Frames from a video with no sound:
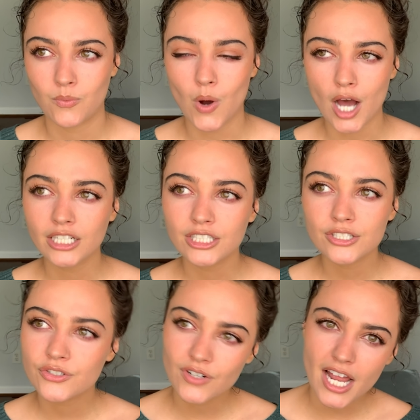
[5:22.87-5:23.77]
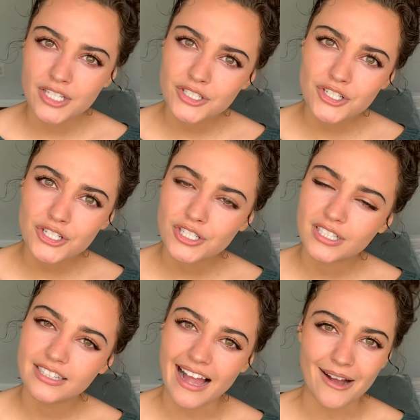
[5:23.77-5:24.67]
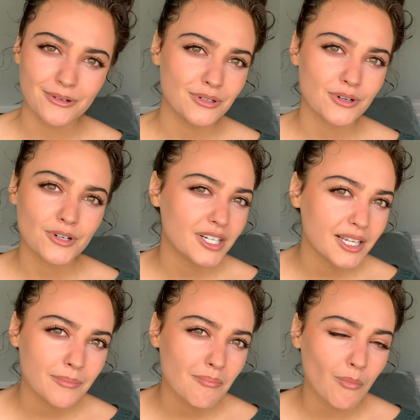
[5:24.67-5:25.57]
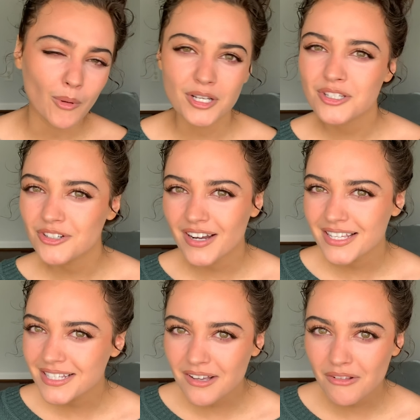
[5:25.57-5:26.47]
Water Drench Cloud Cream Moisturizing